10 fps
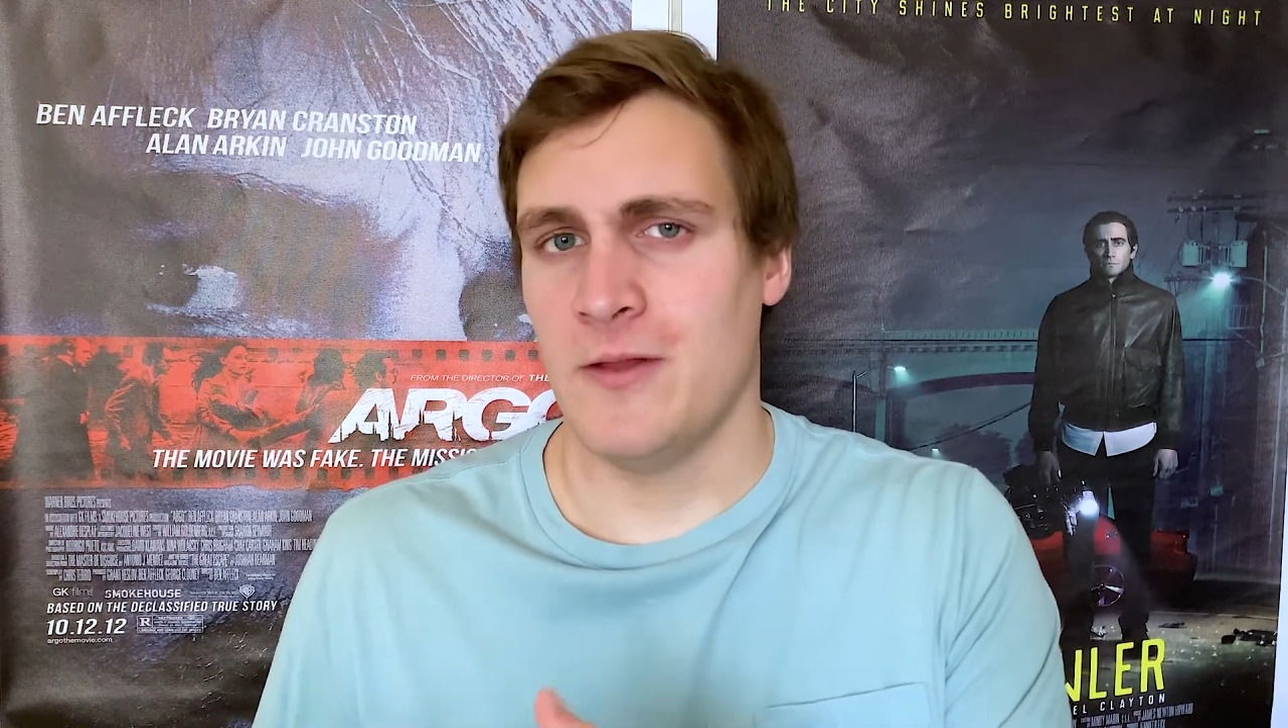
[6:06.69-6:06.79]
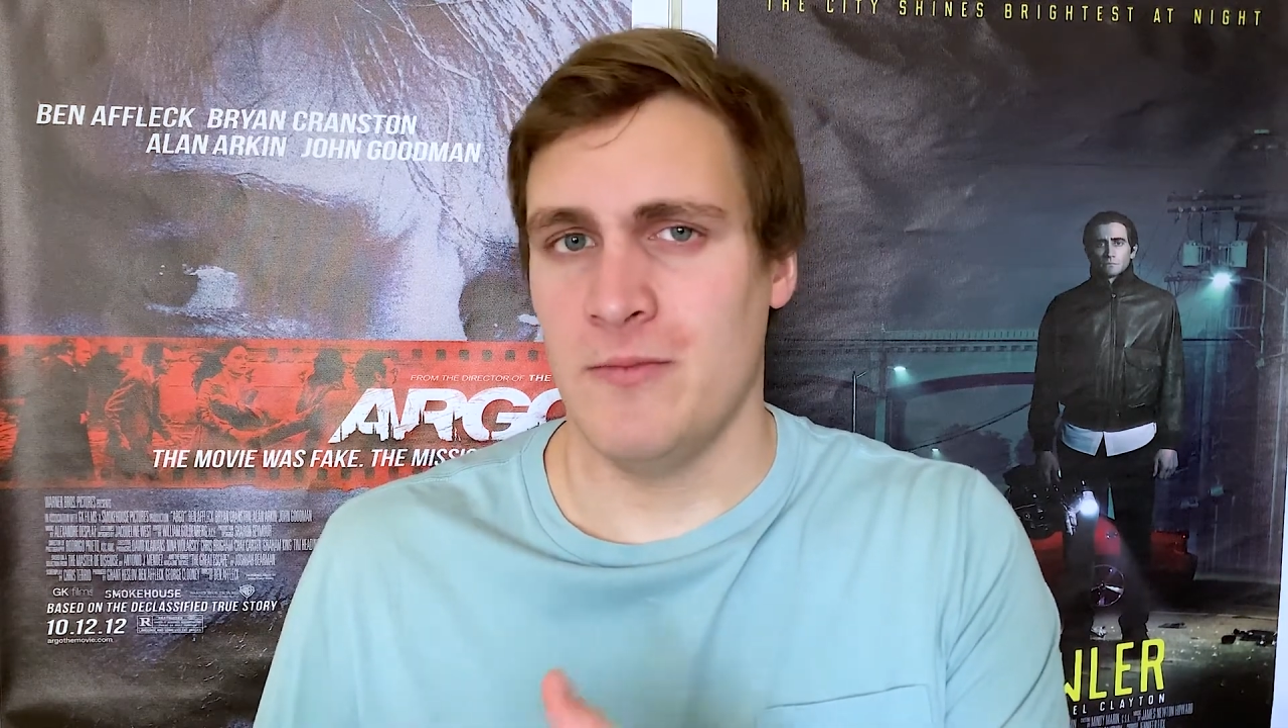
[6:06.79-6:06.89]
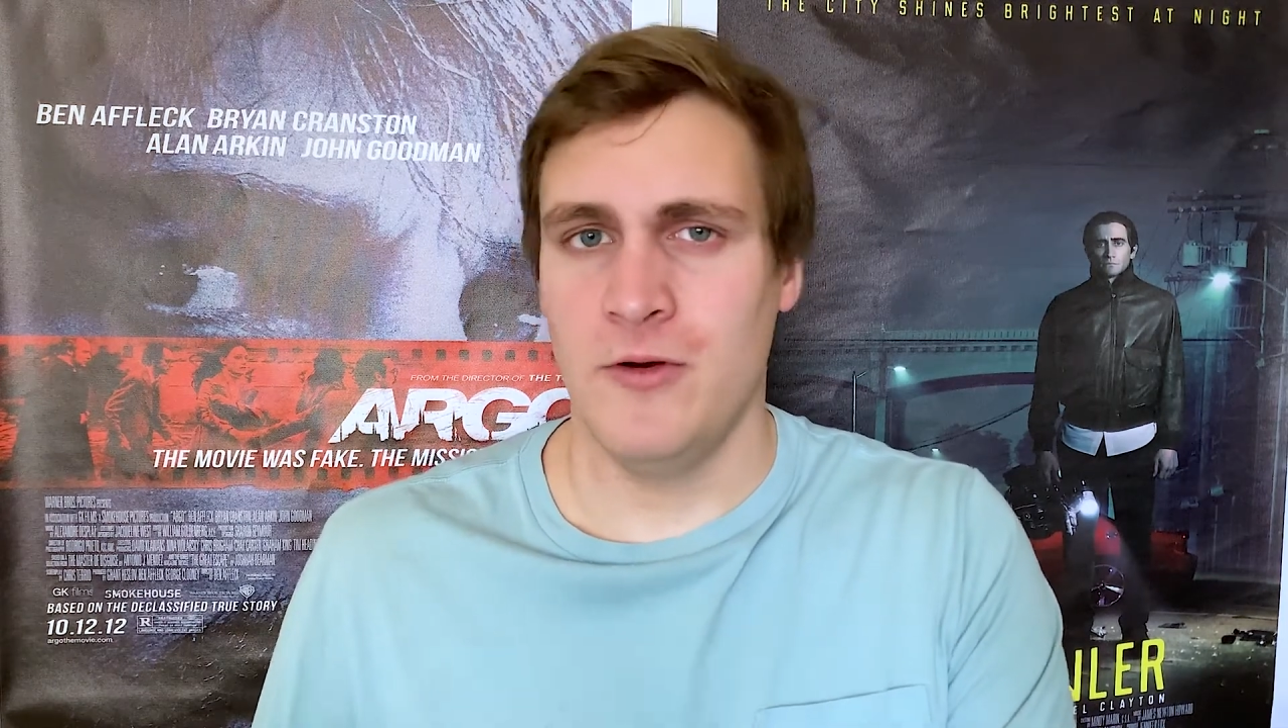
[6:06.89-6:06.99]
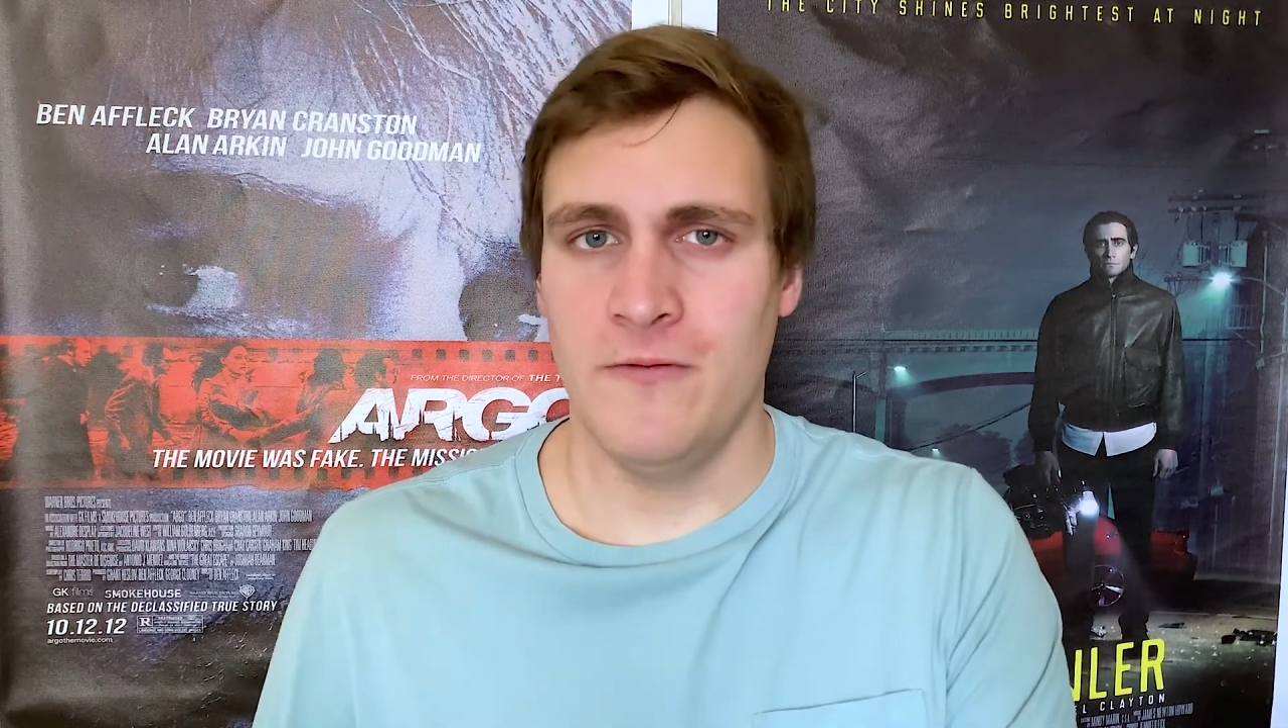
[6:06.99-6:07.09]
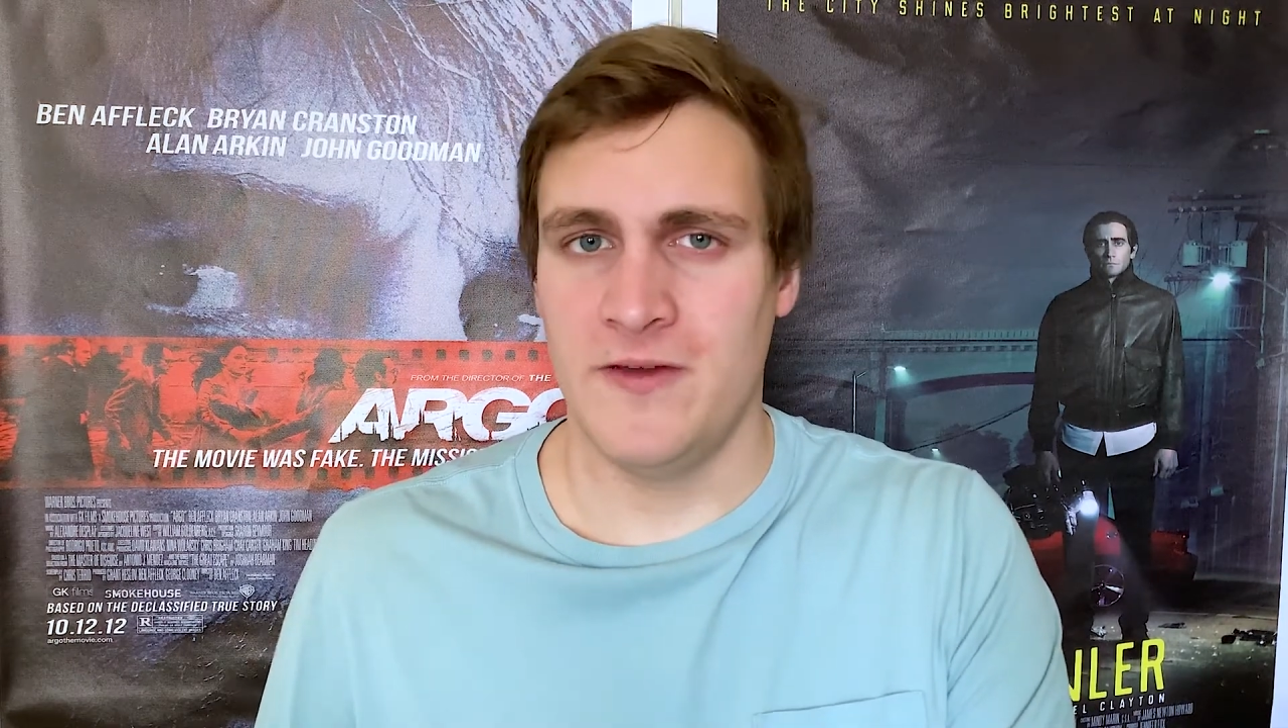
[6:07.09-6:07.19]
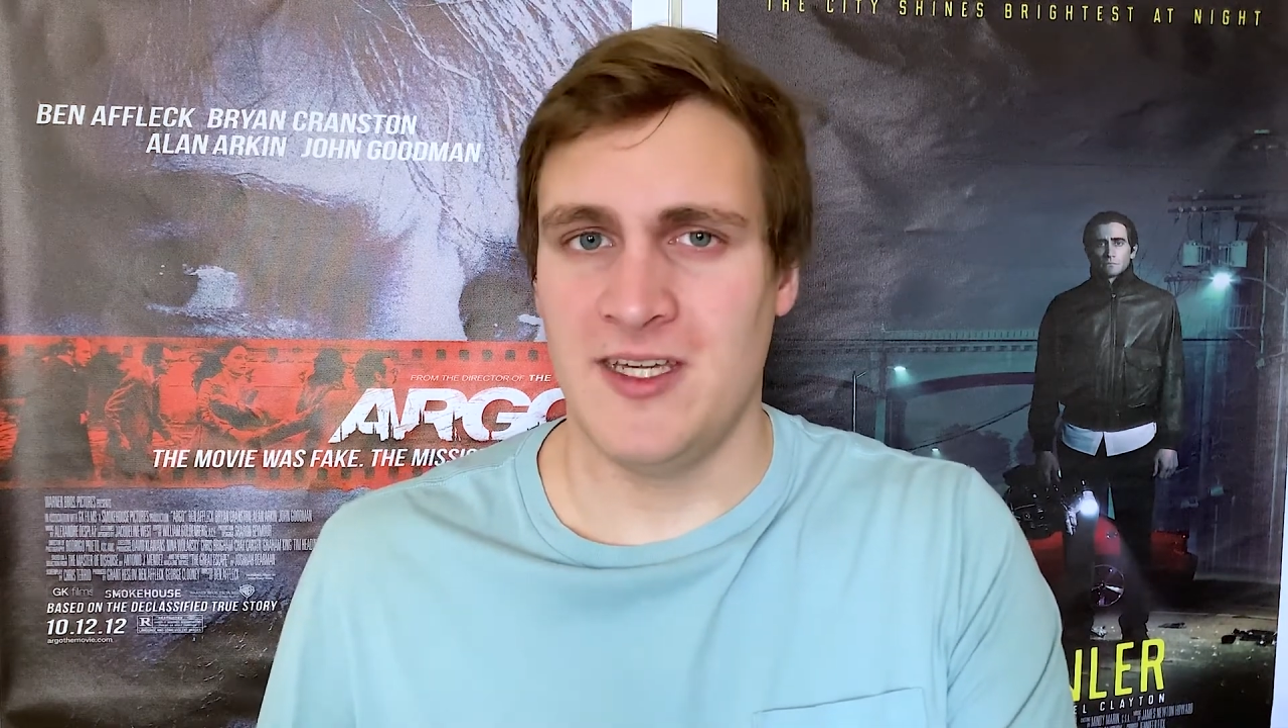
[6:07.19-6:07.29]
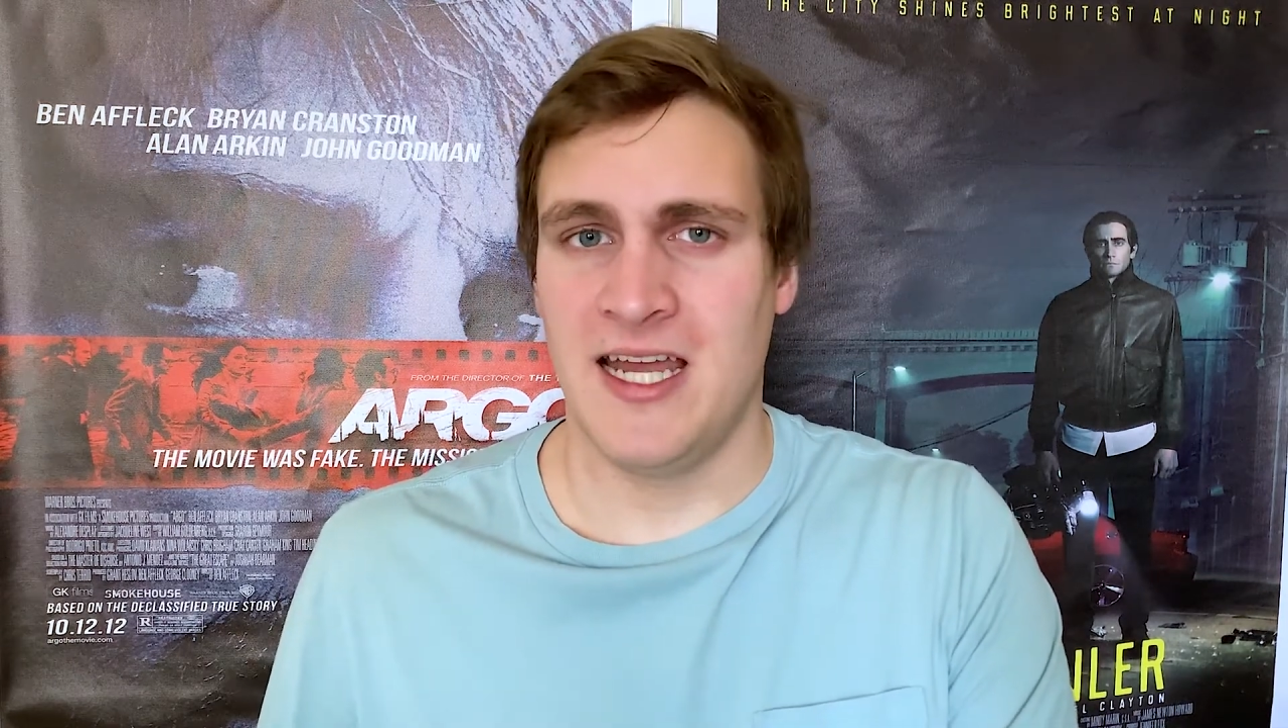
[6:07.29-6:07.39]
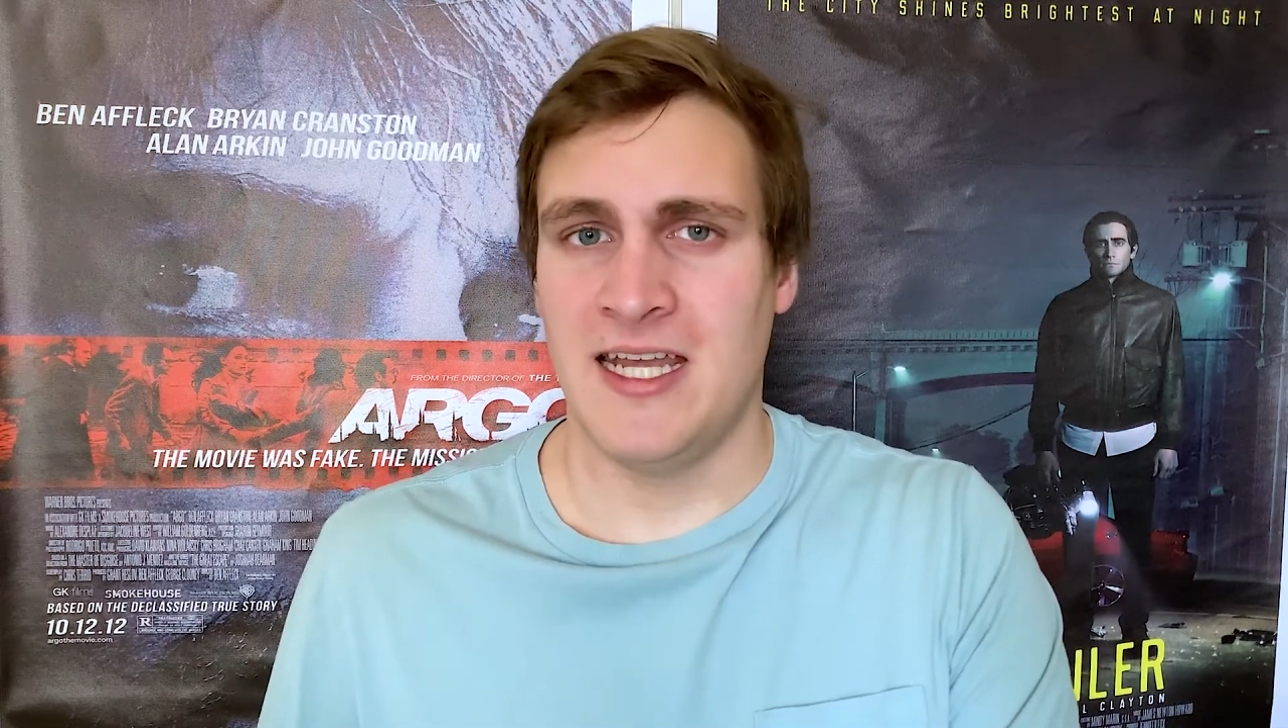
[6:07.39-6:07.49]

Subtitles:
the movie,